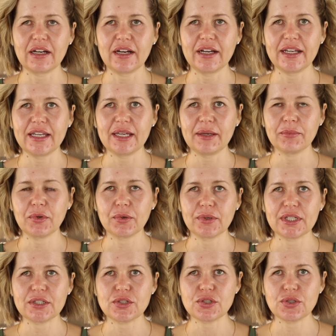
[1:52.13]
I am
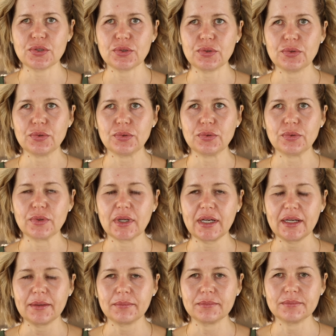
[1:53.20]
going to
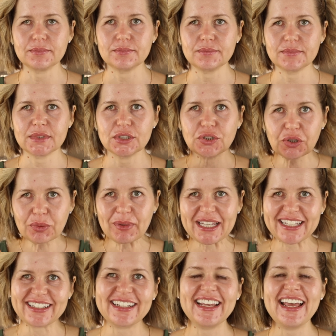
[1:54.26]
zoom
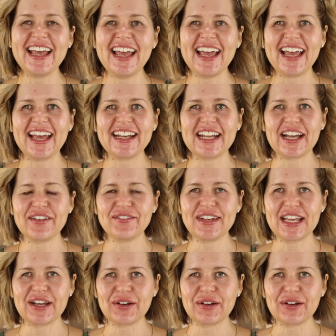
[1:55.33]
in, and I'm